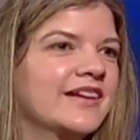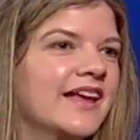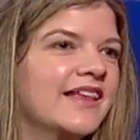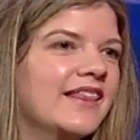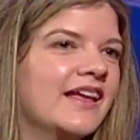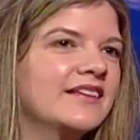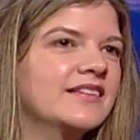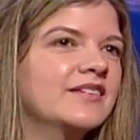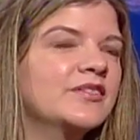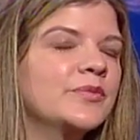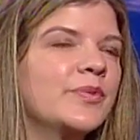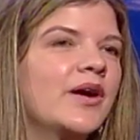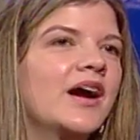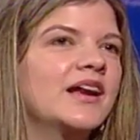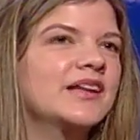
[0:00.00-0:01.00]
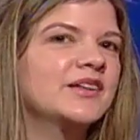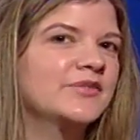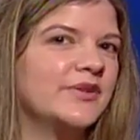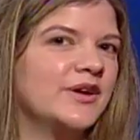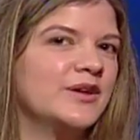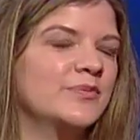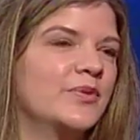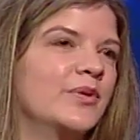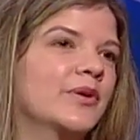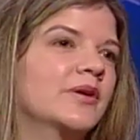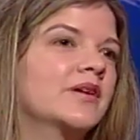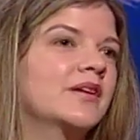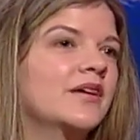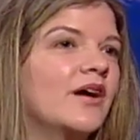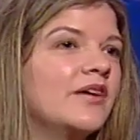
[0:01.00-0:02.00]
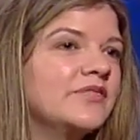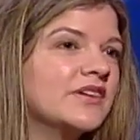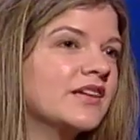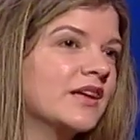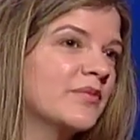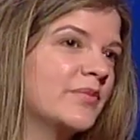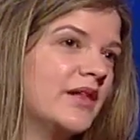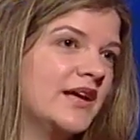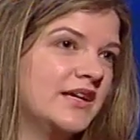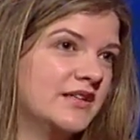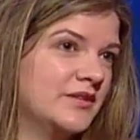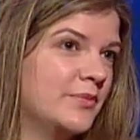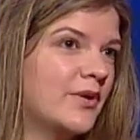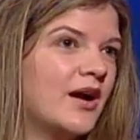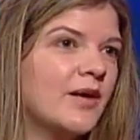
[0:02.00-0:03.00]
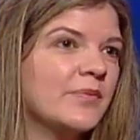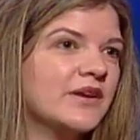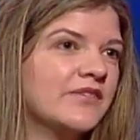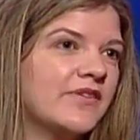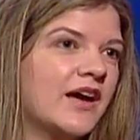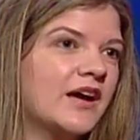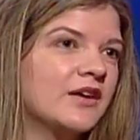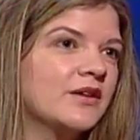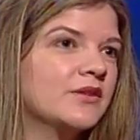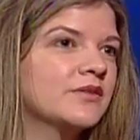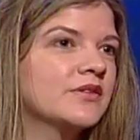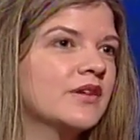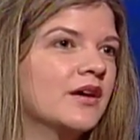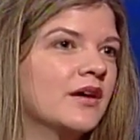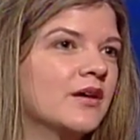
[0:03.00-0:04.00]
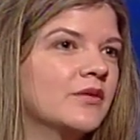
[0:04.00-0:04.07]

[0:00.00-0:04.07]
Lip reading: And that sense of pride is very important and often can play into property values,